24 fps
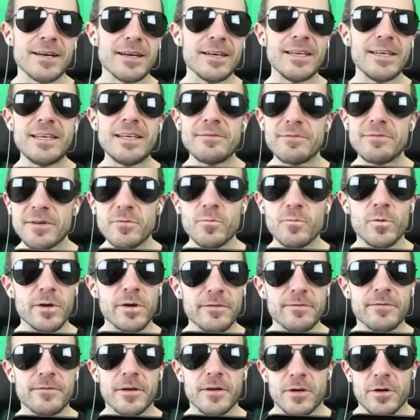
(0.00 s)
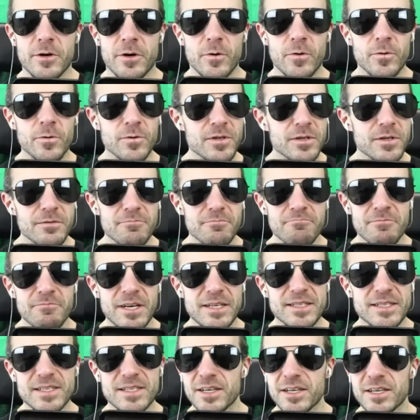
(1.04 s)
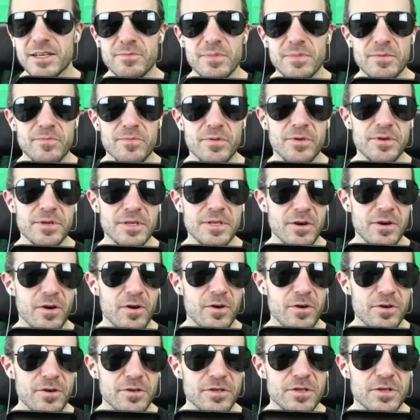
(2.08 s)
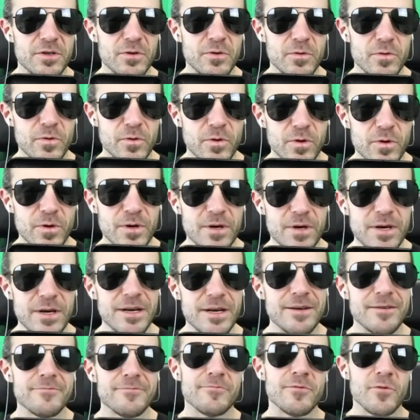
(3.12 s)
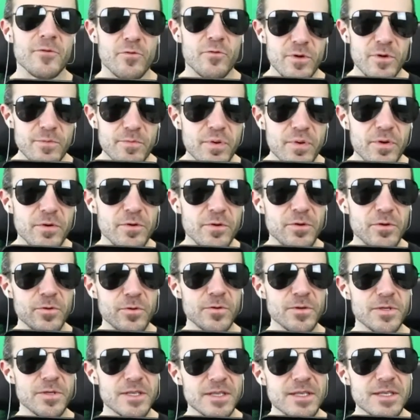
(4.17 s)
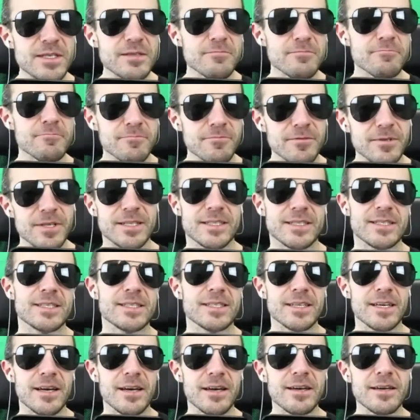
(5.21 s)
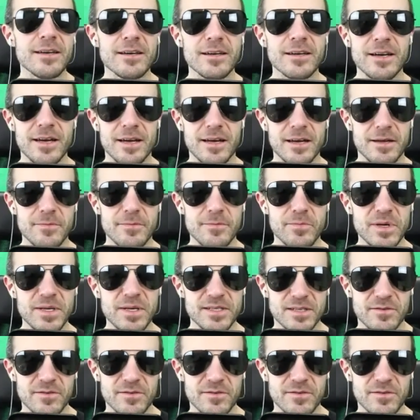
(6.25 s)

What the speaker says: even with the code, it's going to be pretty hard to reproduce, let's say, a piece